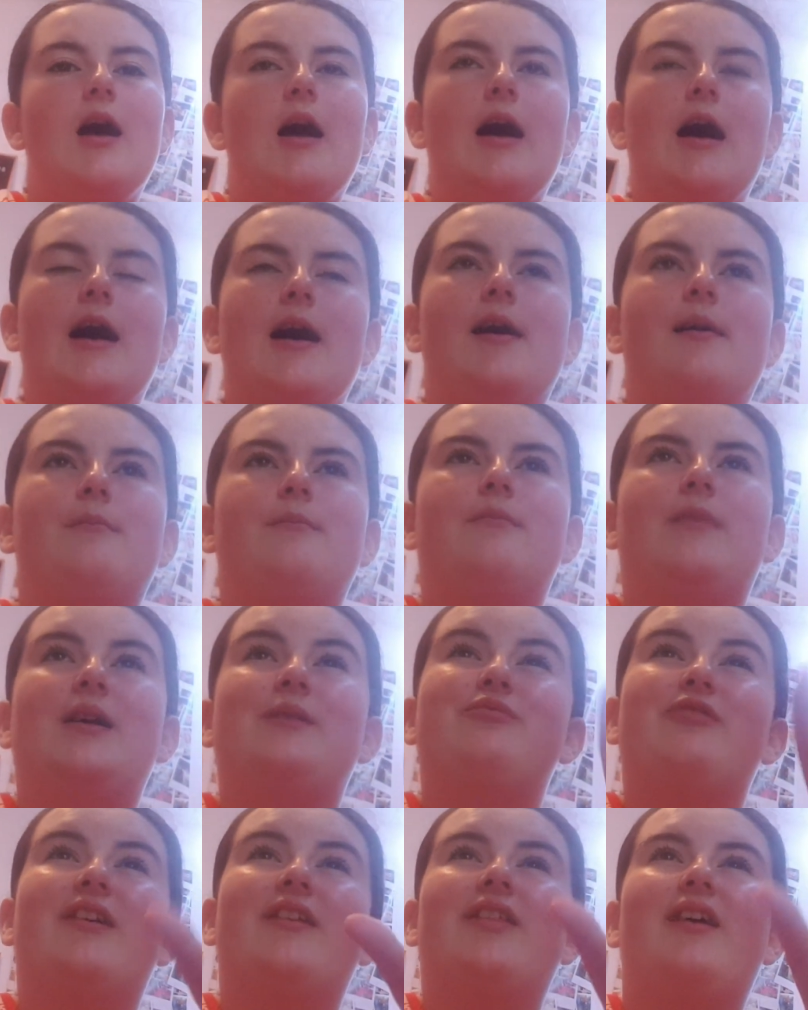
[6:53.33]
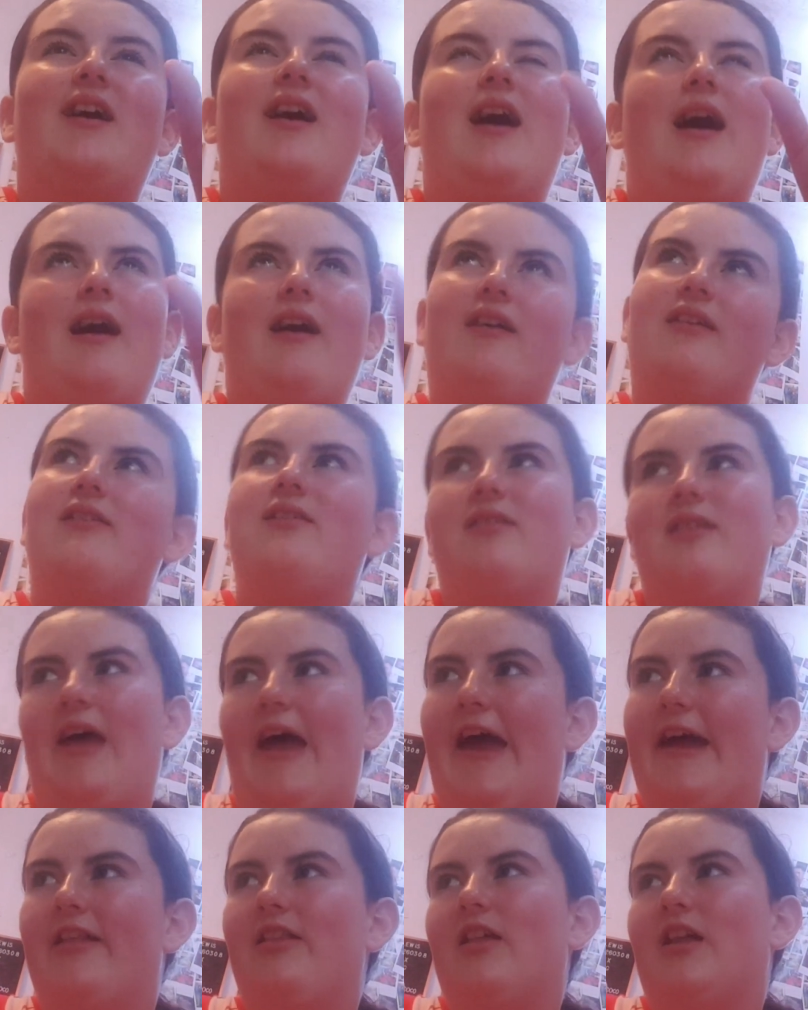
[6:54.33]
My brother has
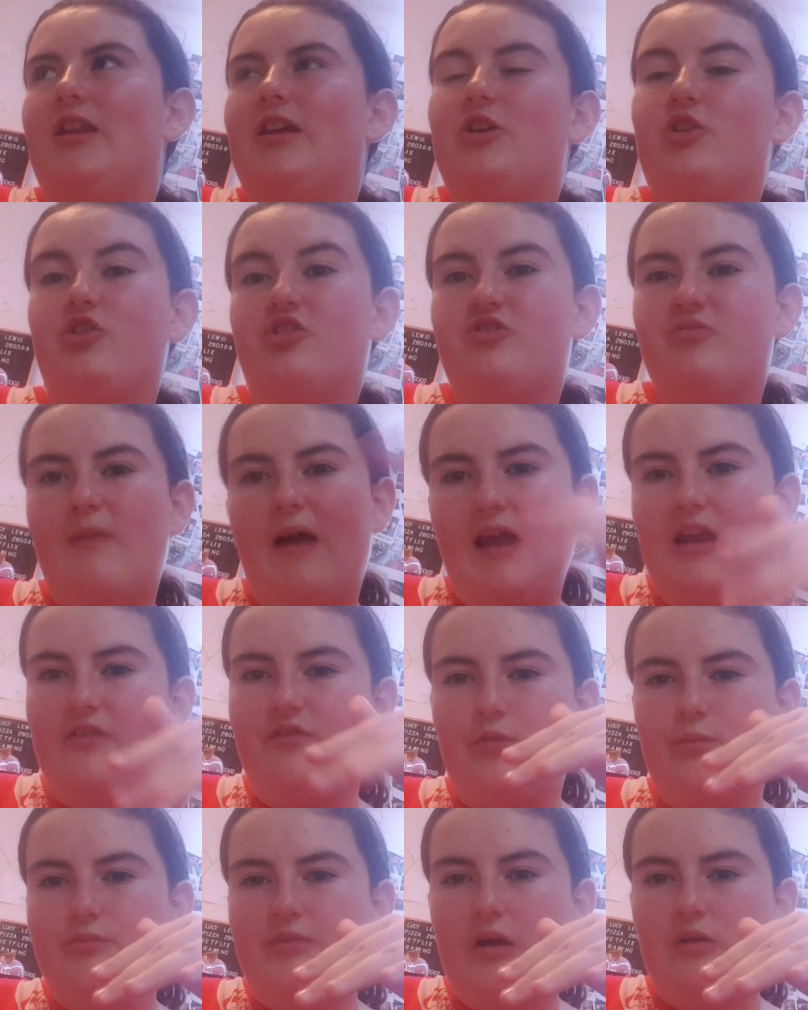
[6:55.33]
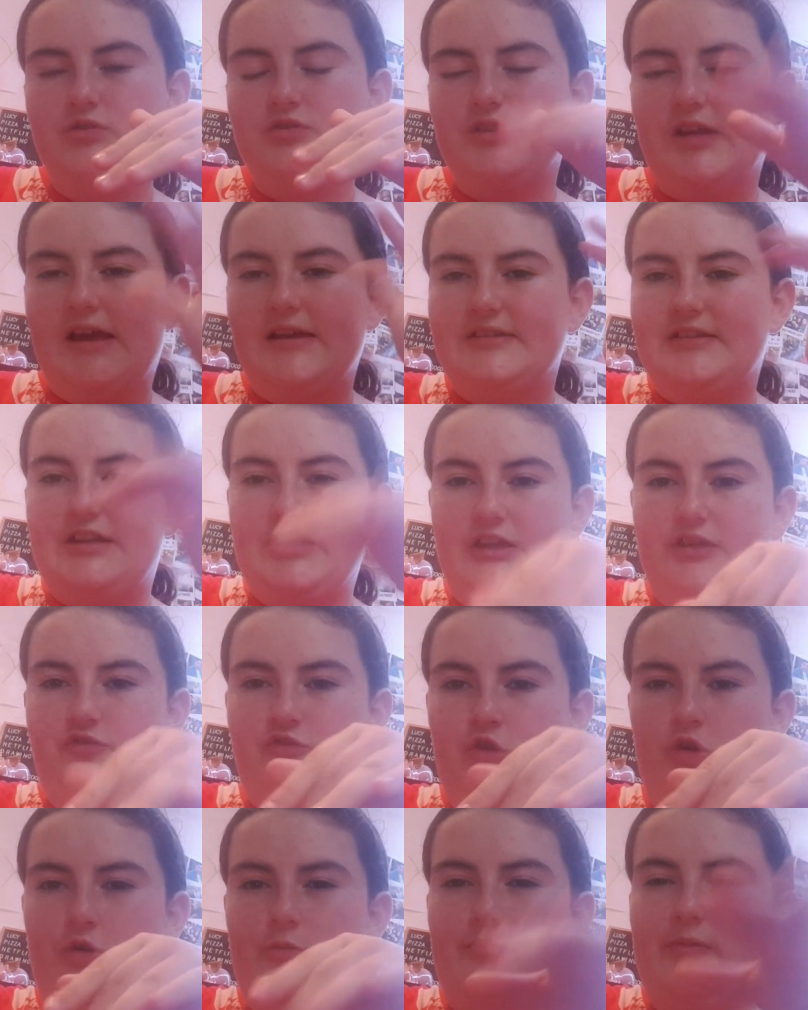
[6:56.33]
said that he could smell it from downstairs in his
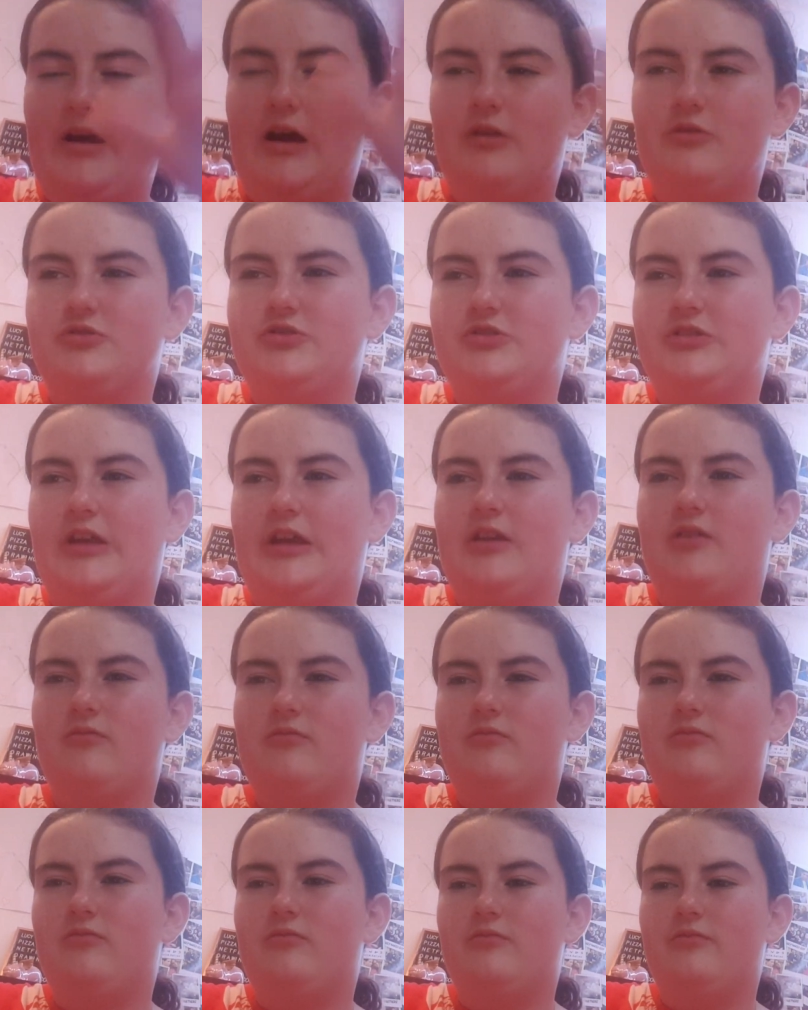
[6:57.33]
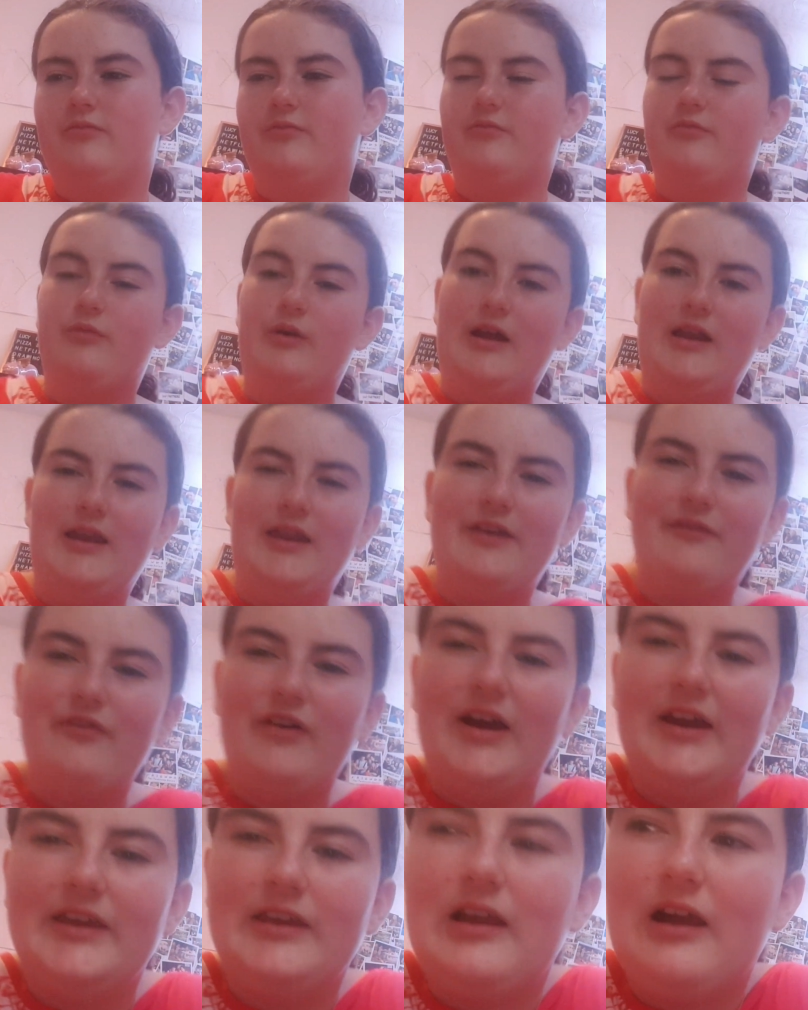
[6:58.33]
room, but I was like, well, if
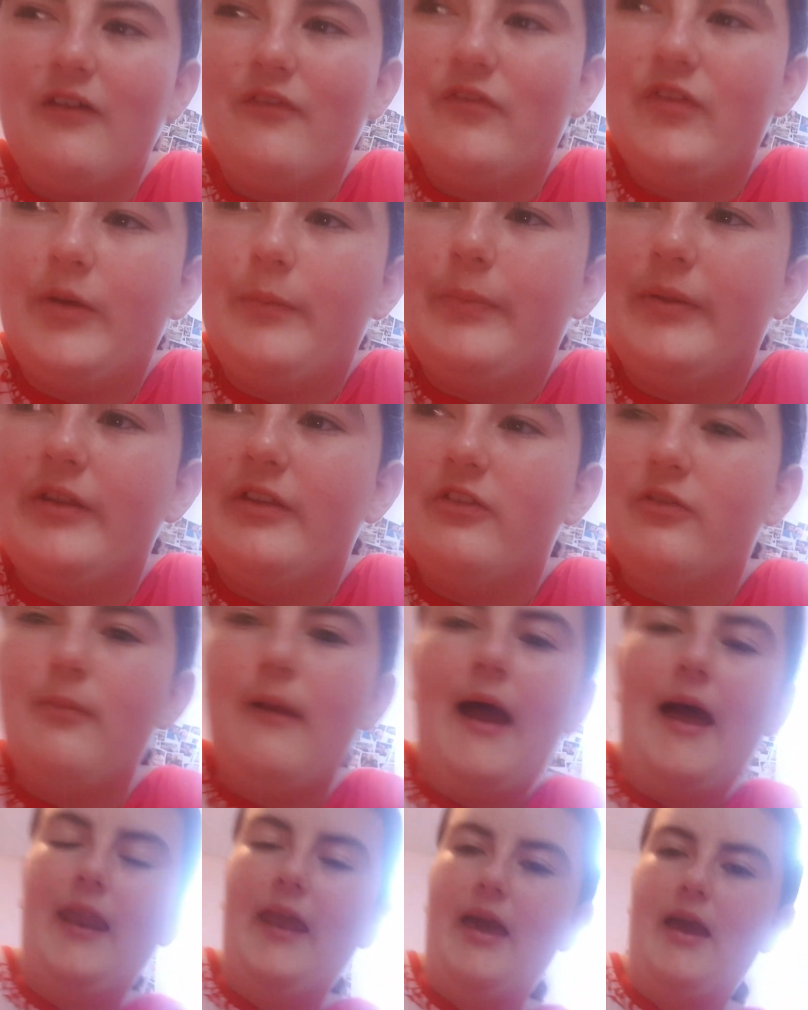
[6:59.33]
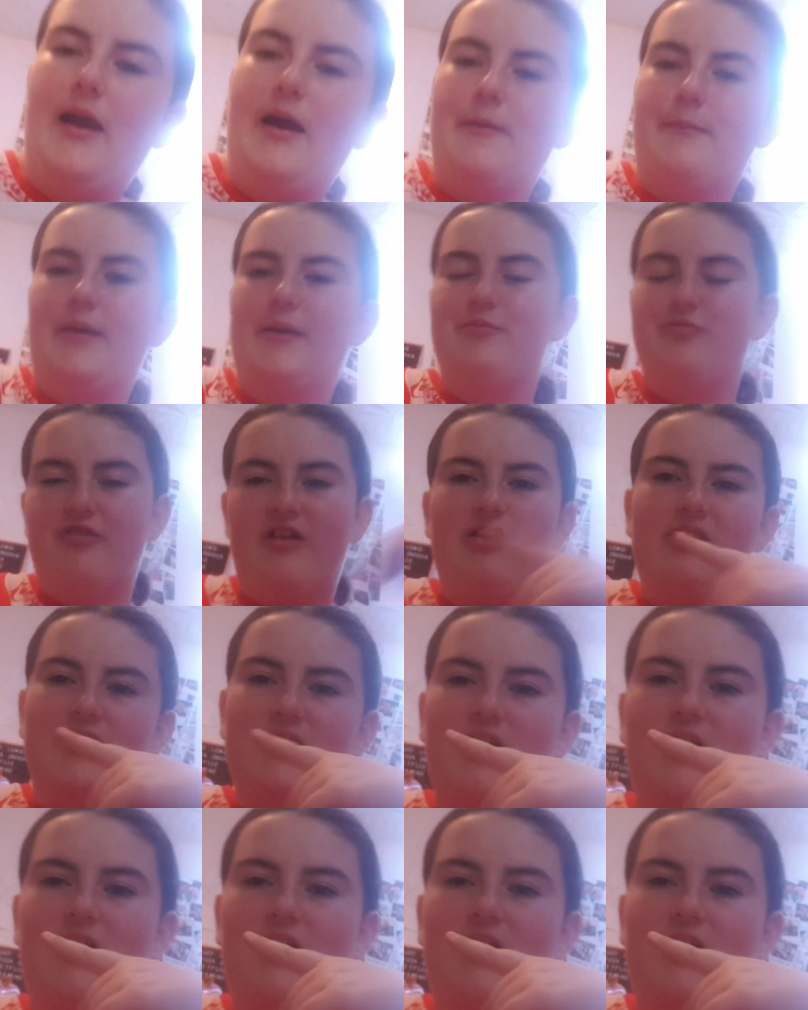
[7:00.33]
I can't flip and smell it, and my brother